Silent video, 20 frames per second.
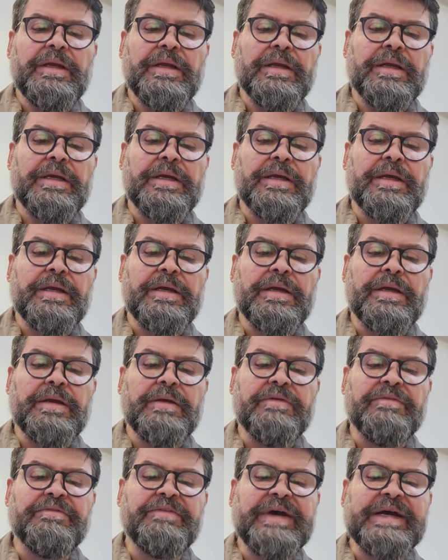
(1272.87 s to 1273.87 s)

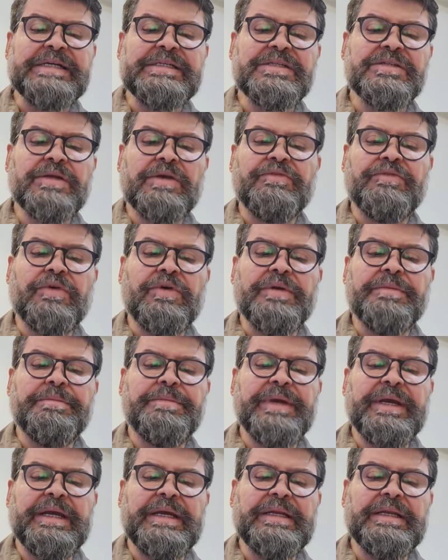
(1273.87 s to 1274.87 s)
VAS for
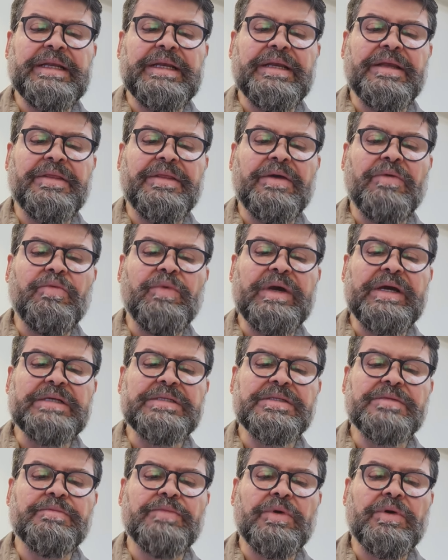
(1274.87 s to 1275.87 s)
pain in the
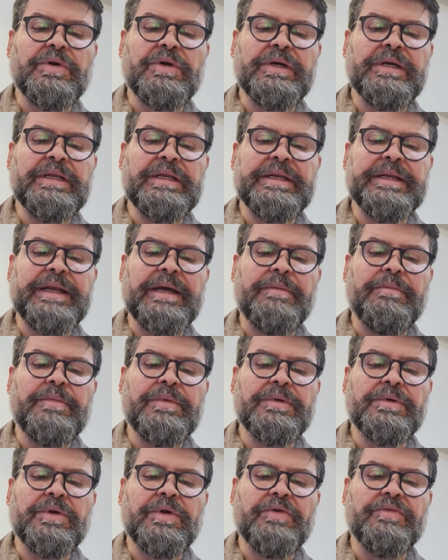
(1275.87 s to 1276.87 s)
worst boil,
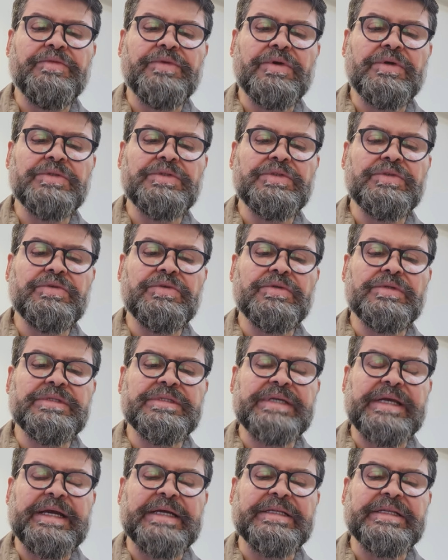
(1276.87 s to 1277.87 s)
number of
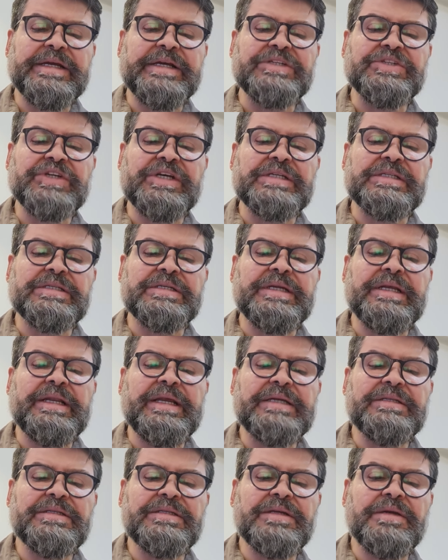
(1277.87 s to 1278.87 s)
nodules, and
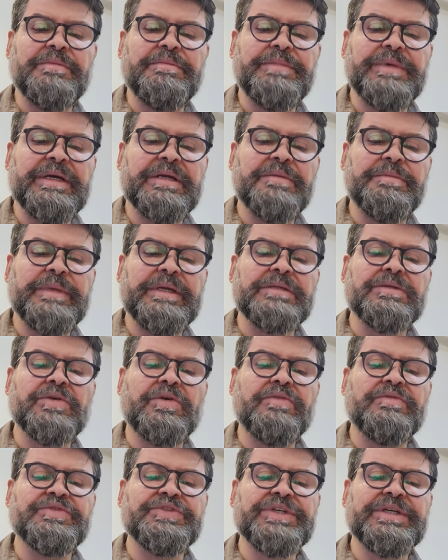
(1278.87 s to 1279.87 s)
HS-related impairment
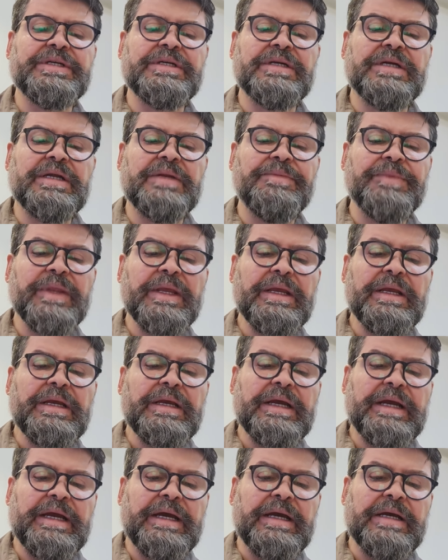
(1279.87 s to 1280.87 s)
of general
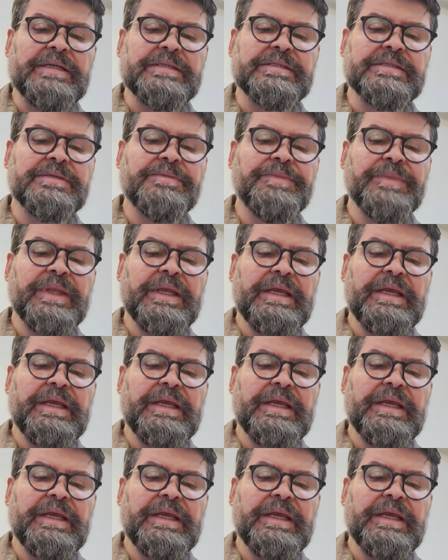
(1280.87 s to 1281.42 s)
health.